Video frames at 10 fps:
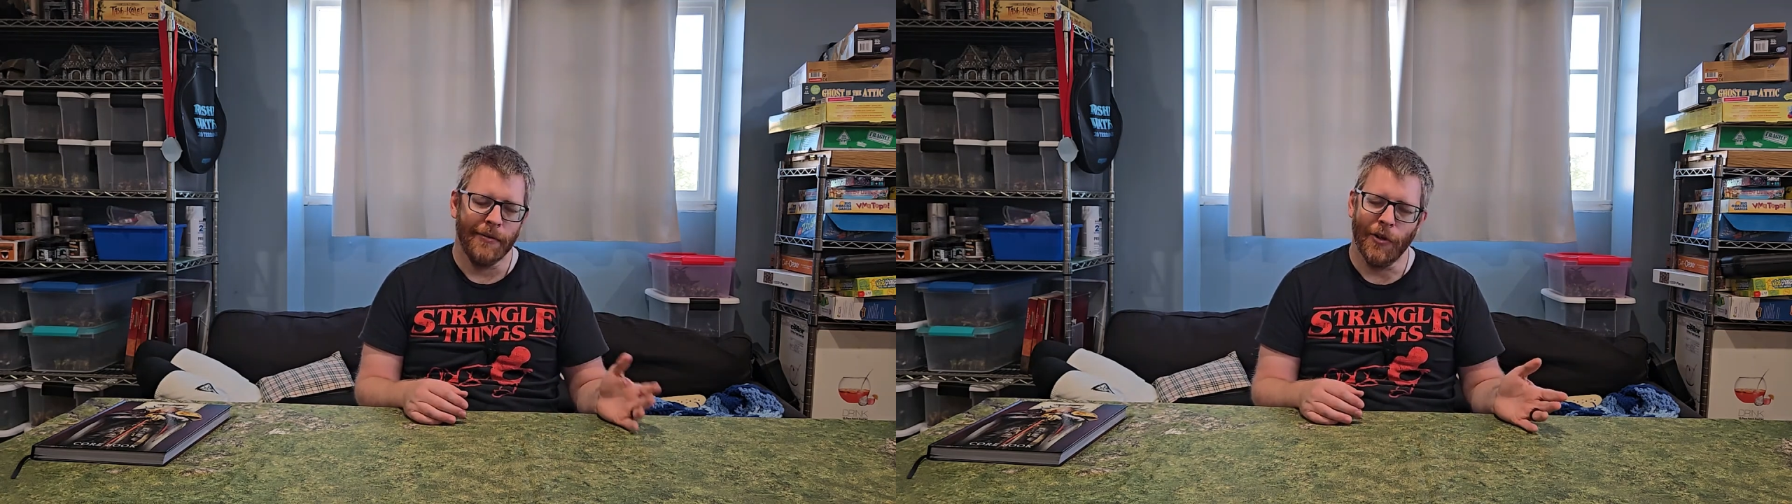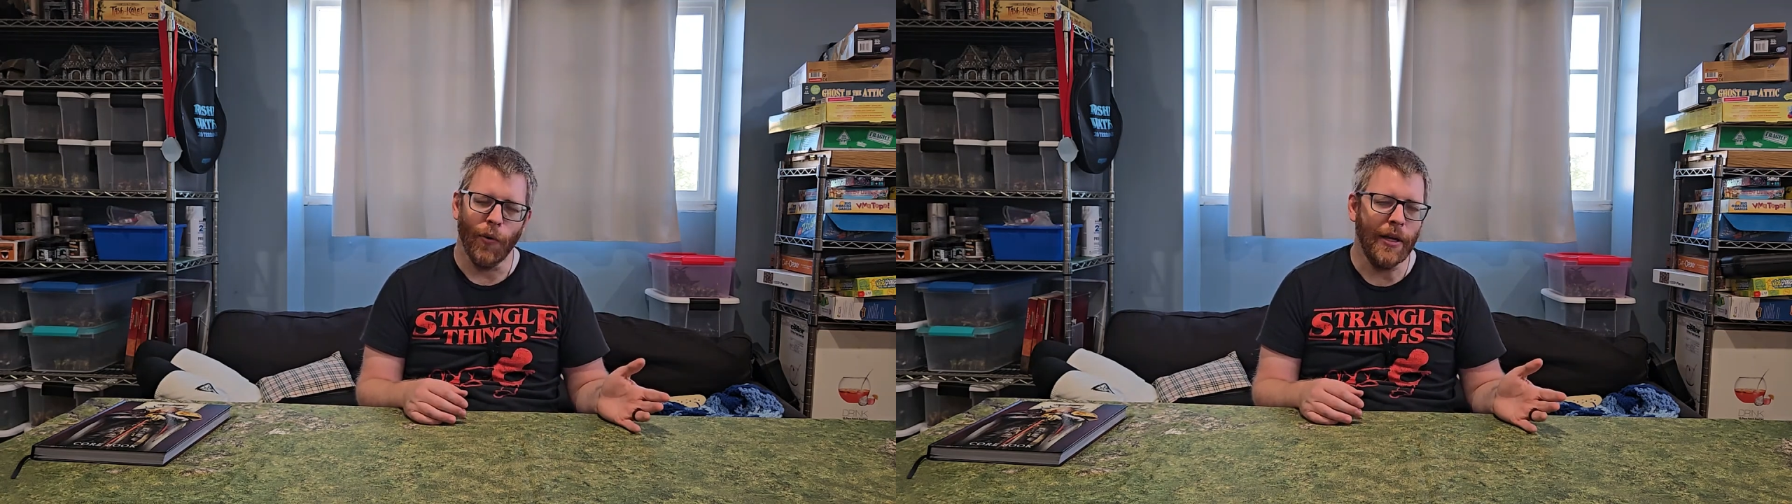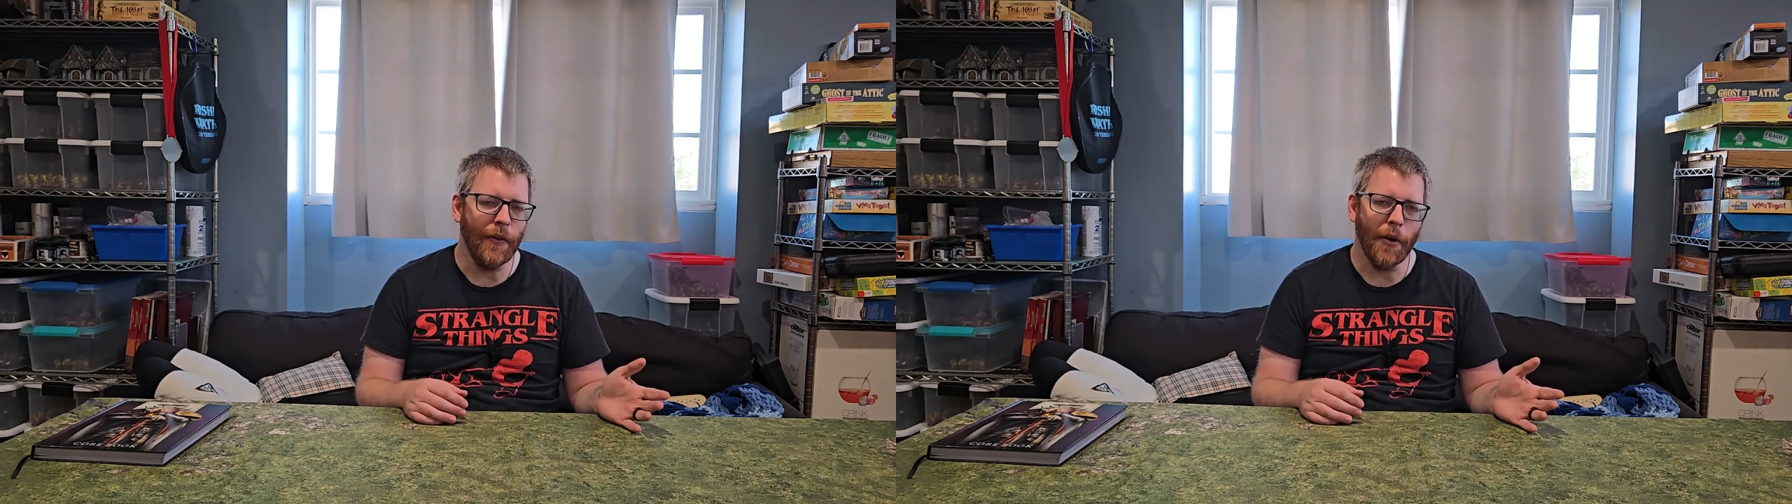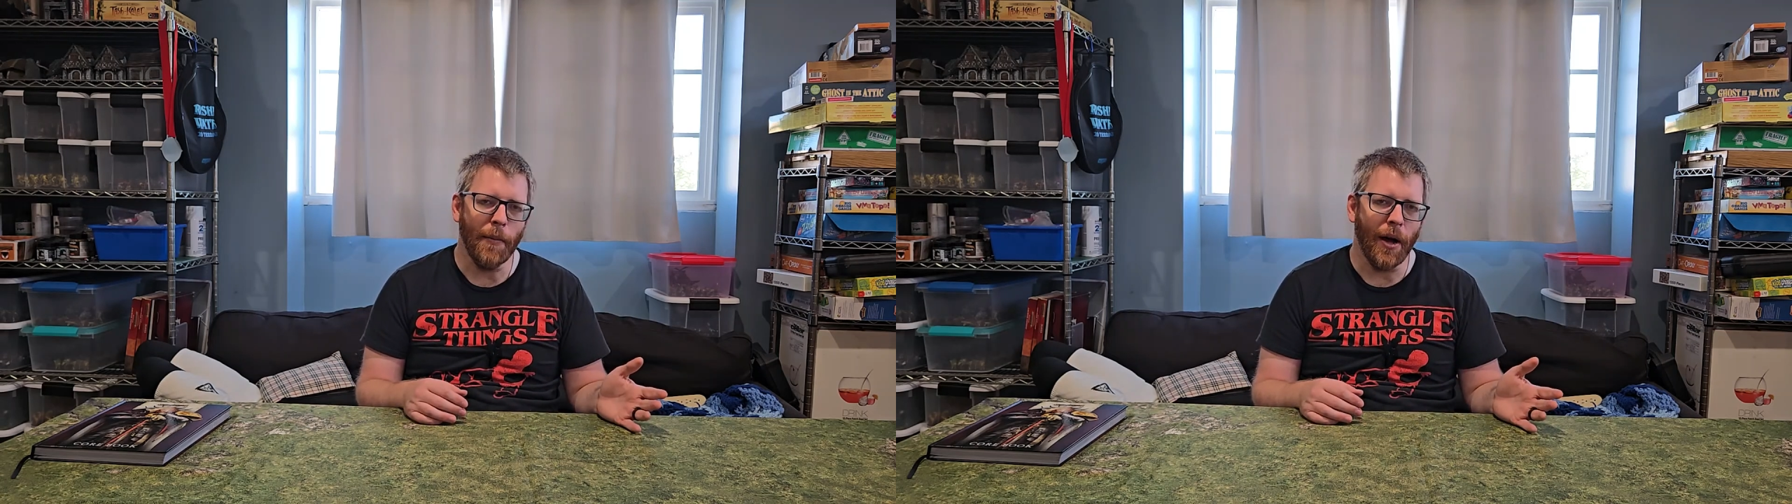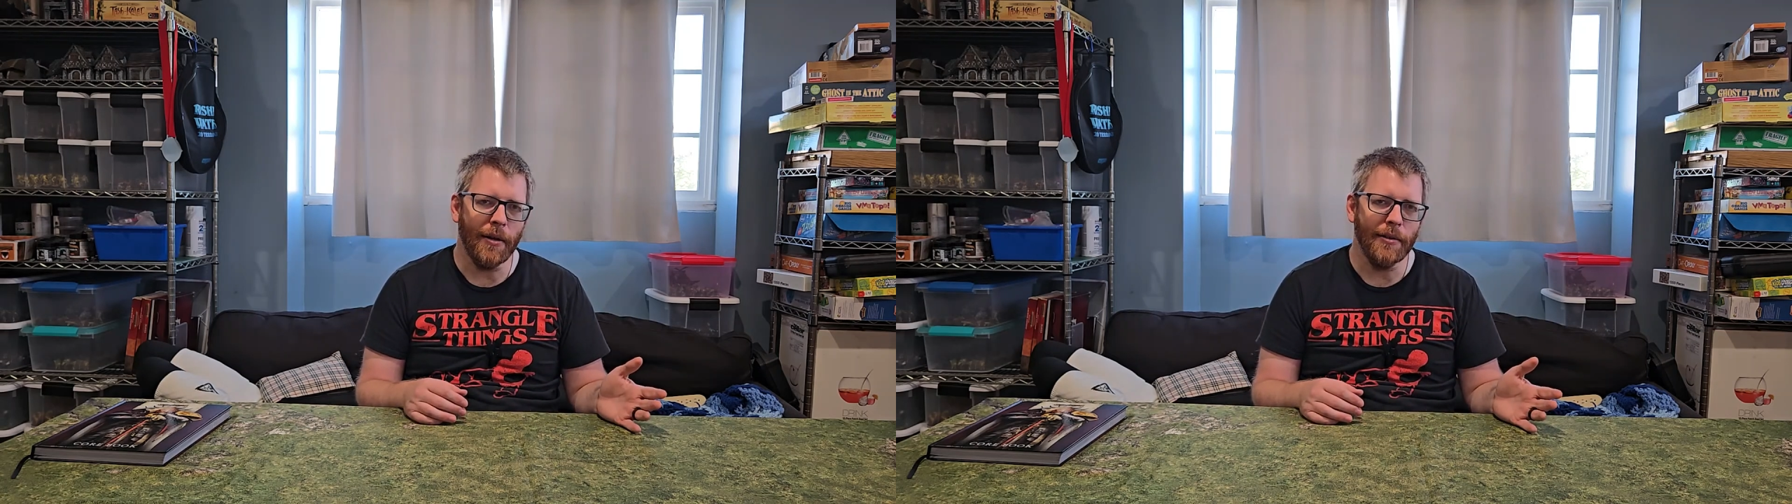Go kill their
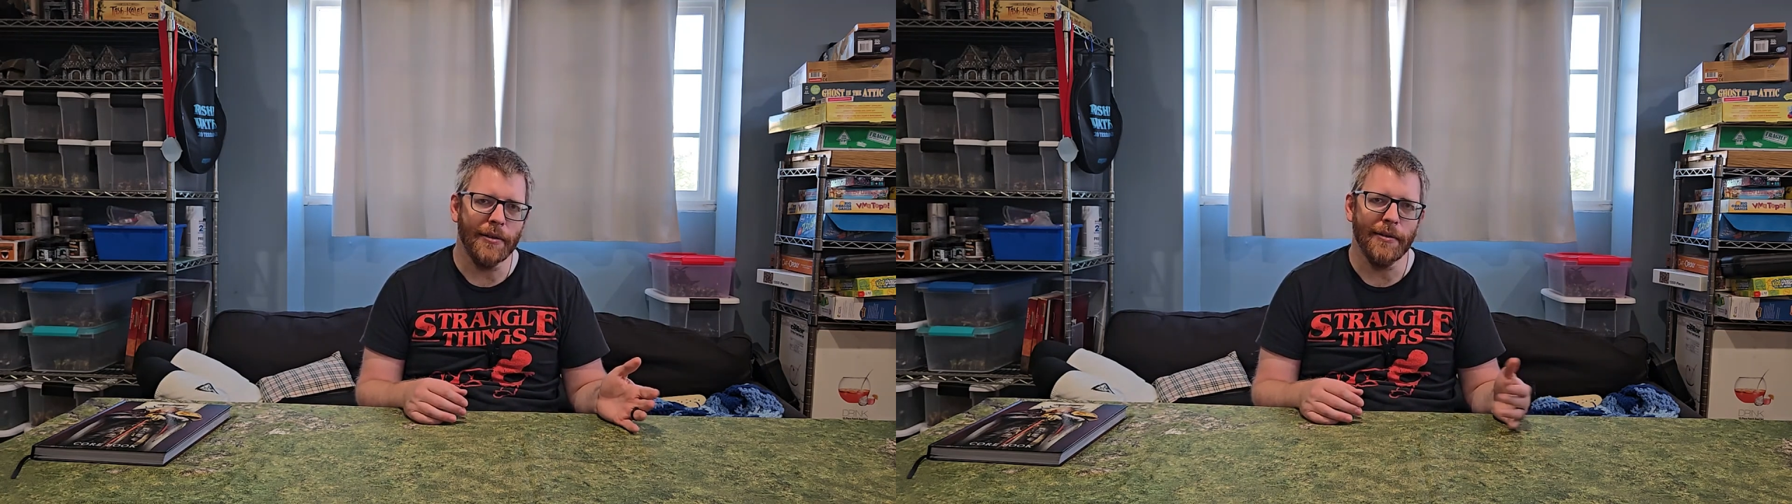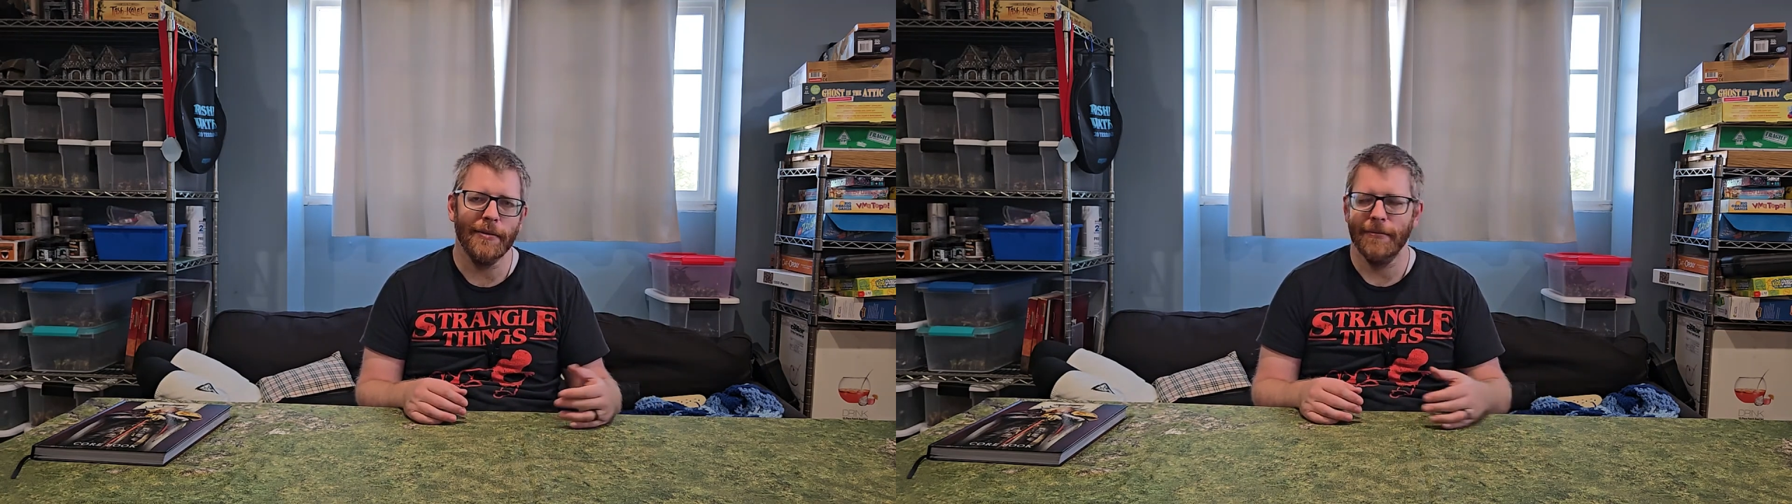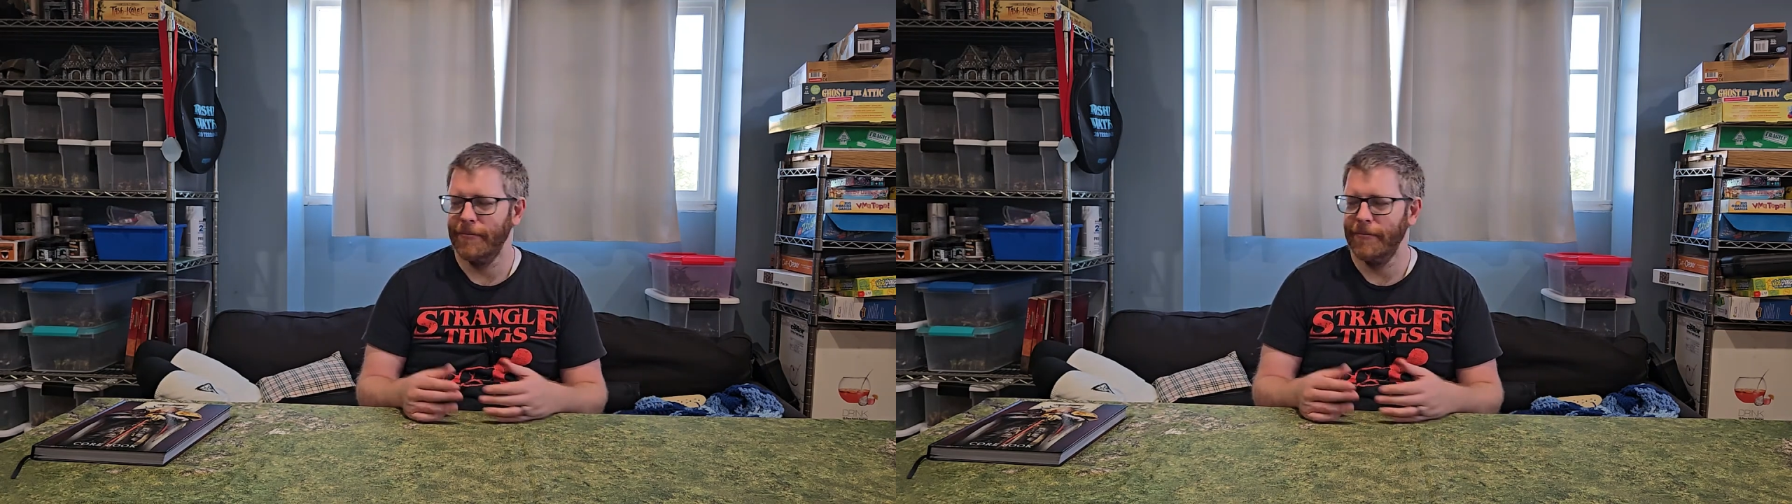models.